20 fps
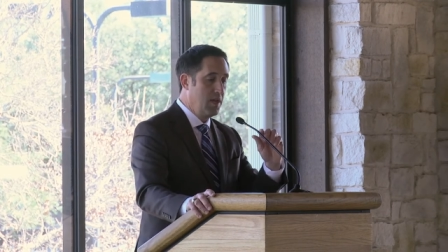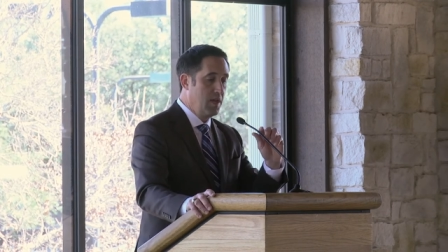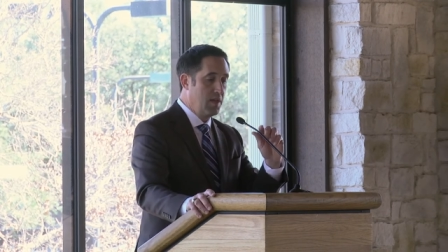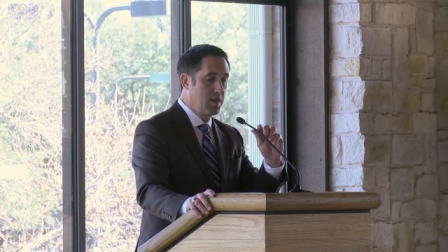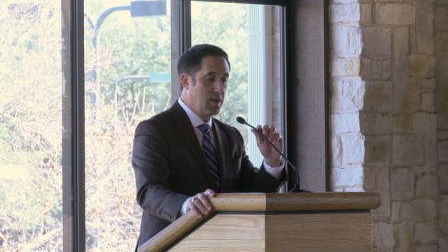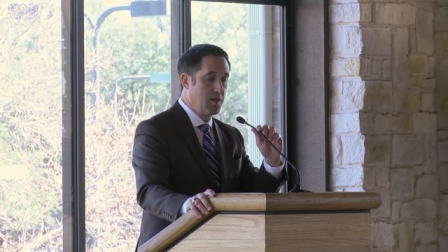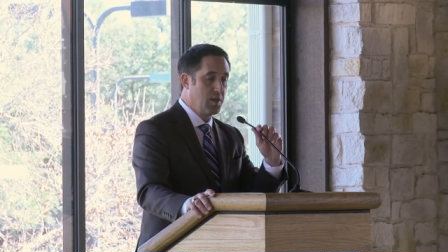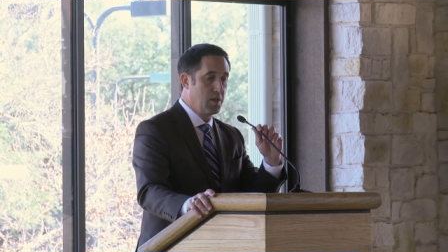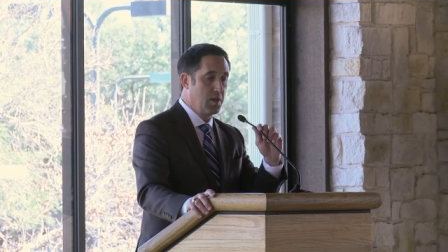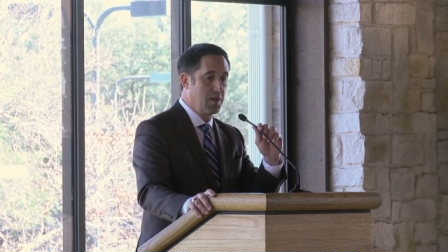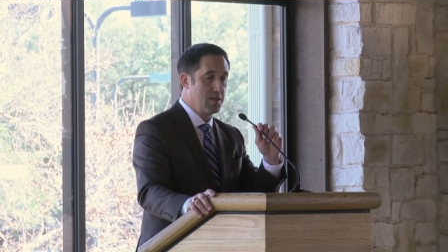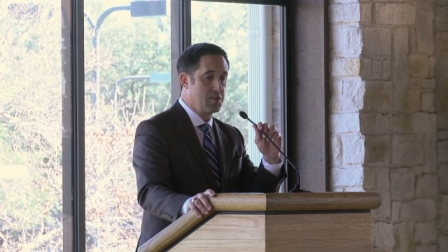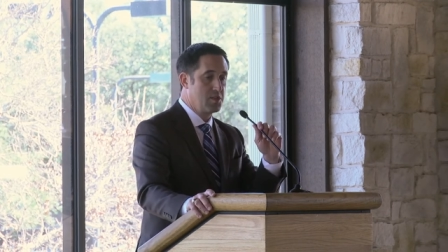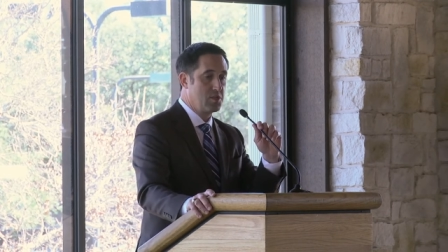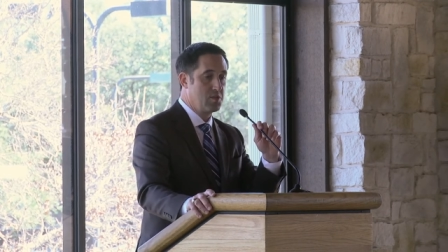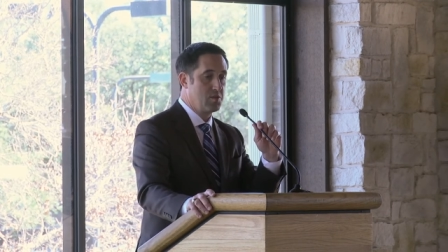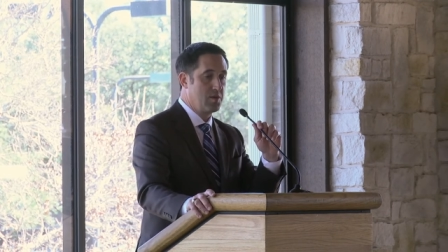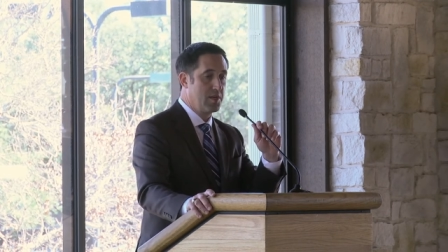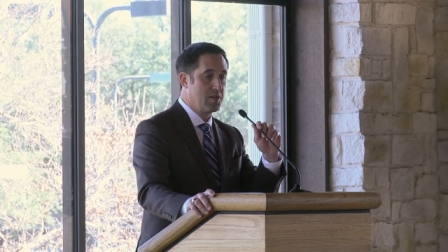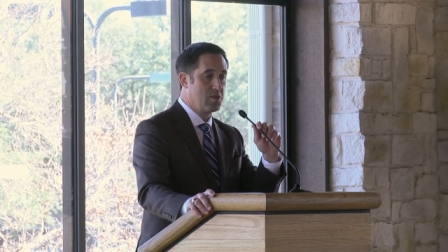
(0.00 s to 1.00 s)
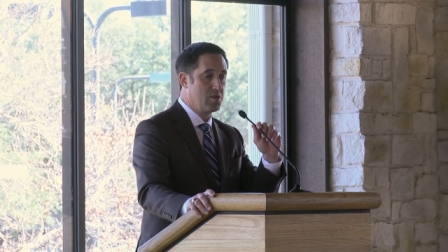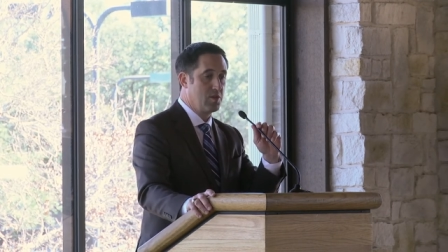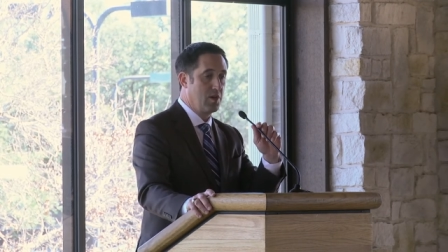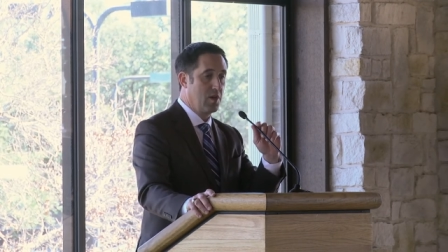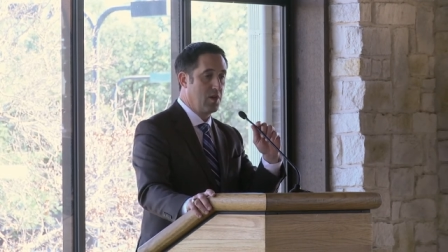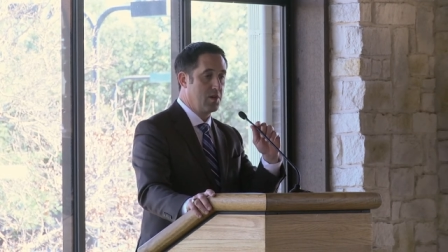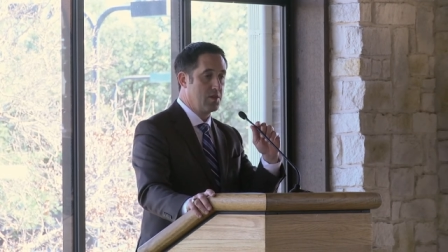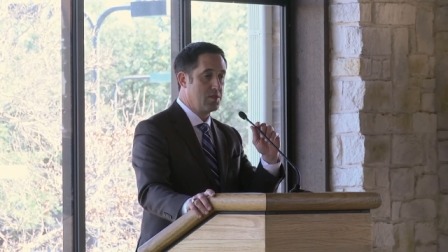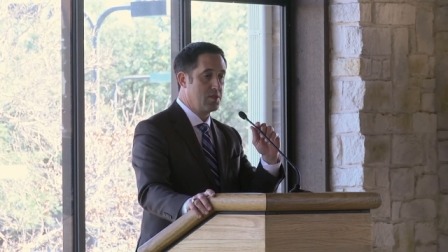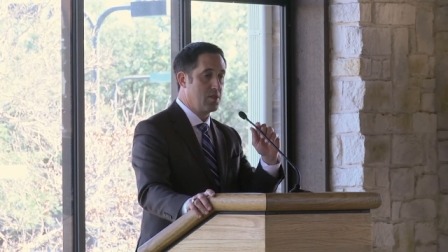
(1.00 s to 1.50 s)
Now, the legislature
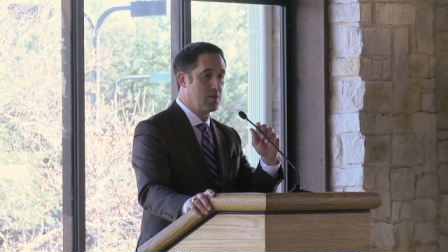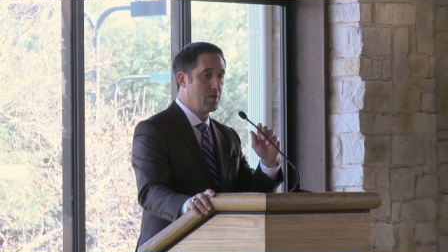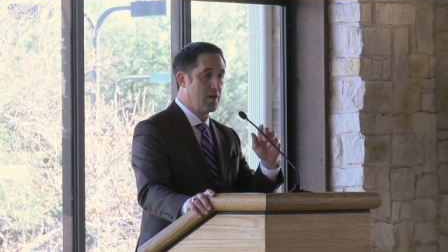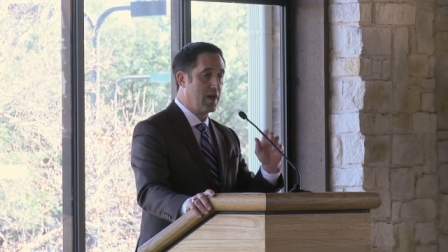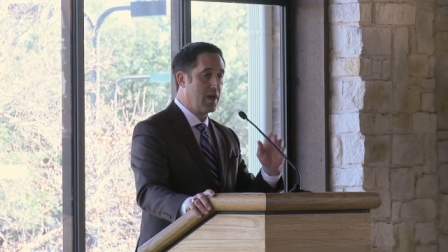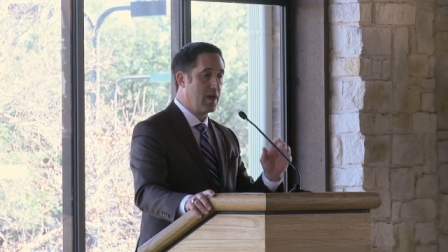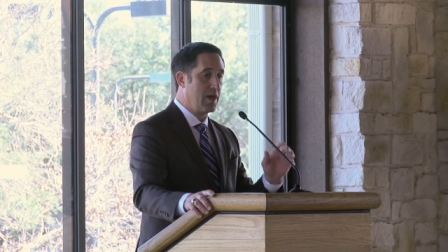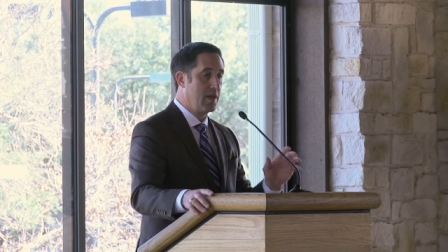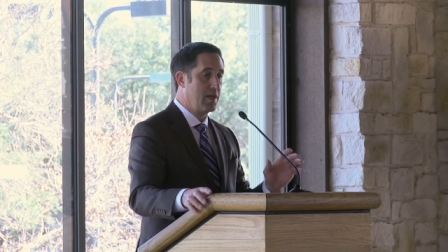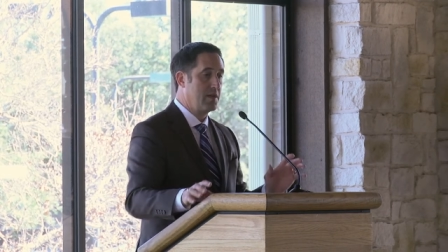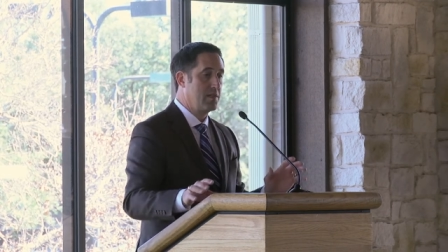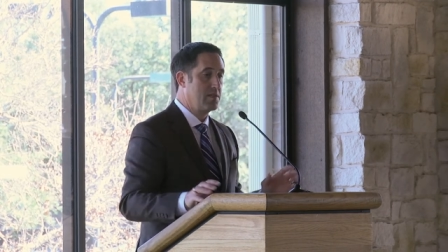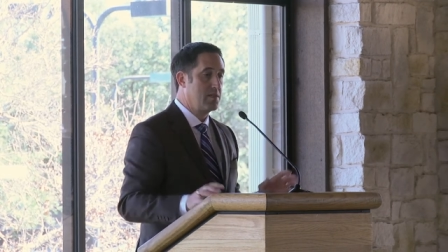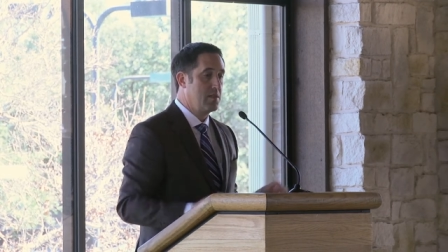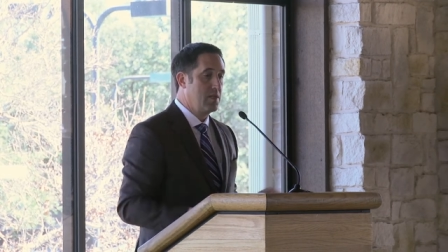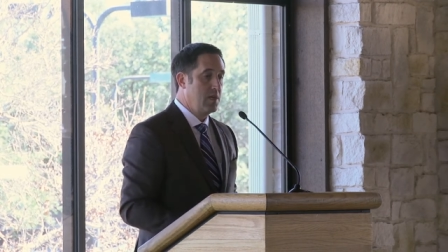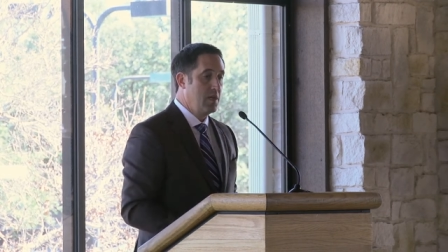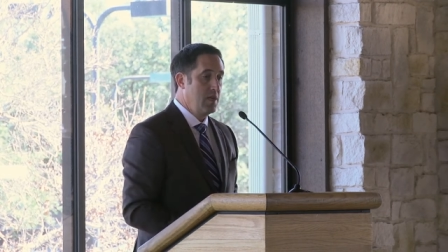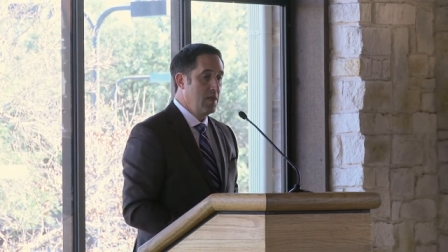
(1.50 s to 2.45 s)
also has